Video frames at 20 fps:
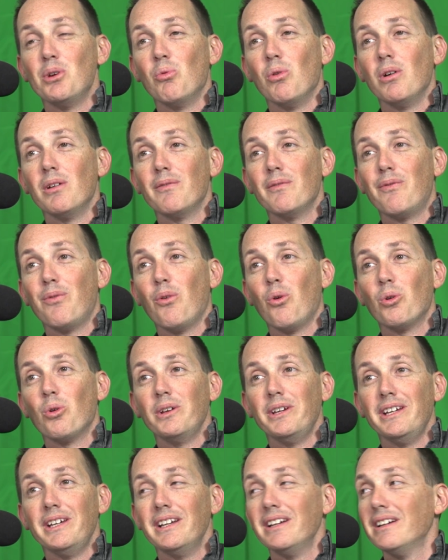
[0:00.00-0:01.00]
Well, I mean, if
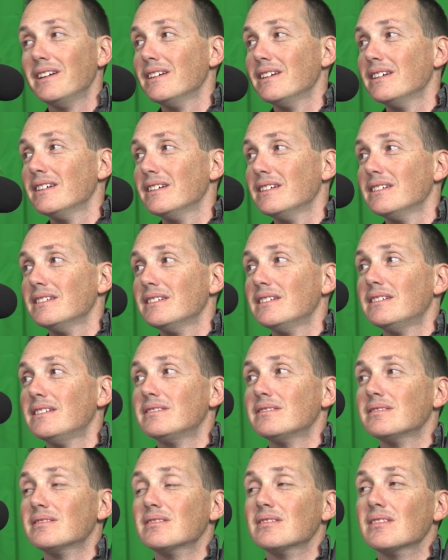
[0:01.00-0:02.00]
you're talking to another
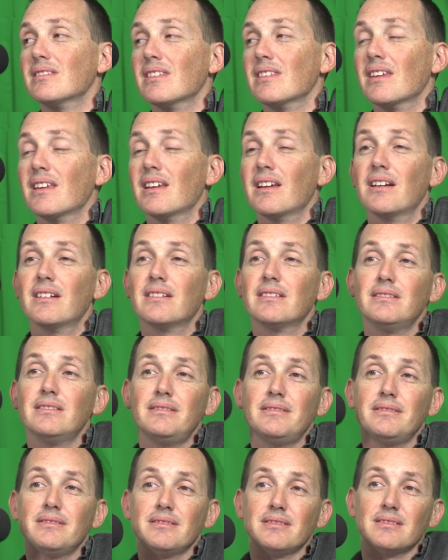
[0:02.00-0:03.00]
Mercedes
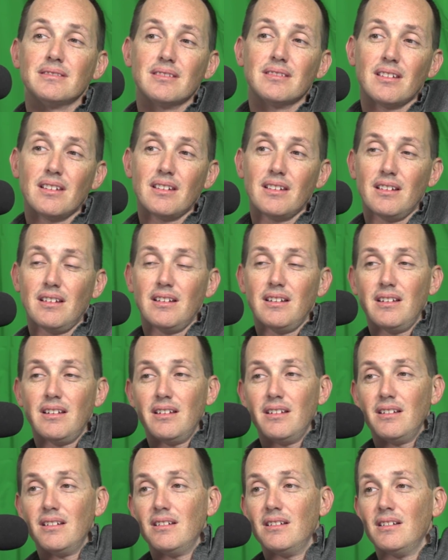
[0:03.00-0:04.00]
enthusiast, so to speak,
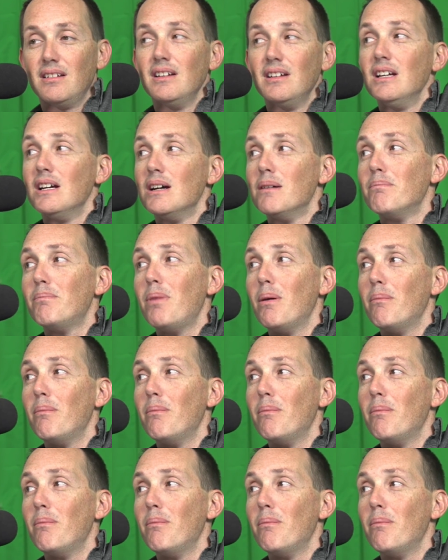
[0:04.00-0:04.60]
I mean, if you tell them, "Hey,